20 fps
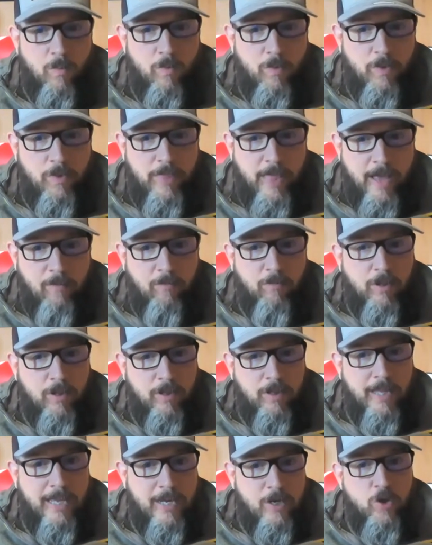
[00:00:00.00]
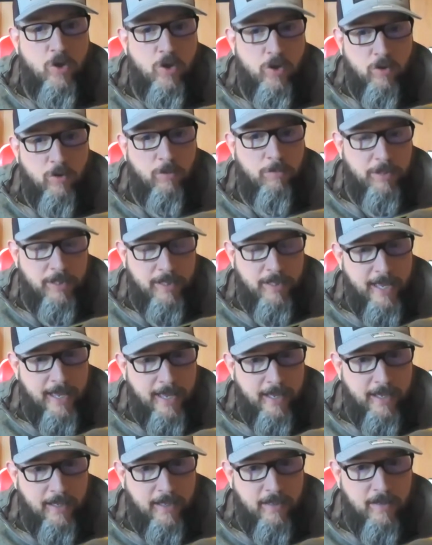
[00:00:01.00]
That relational
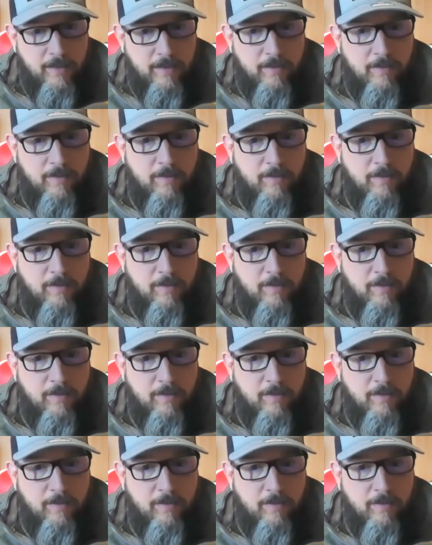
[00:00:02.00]
play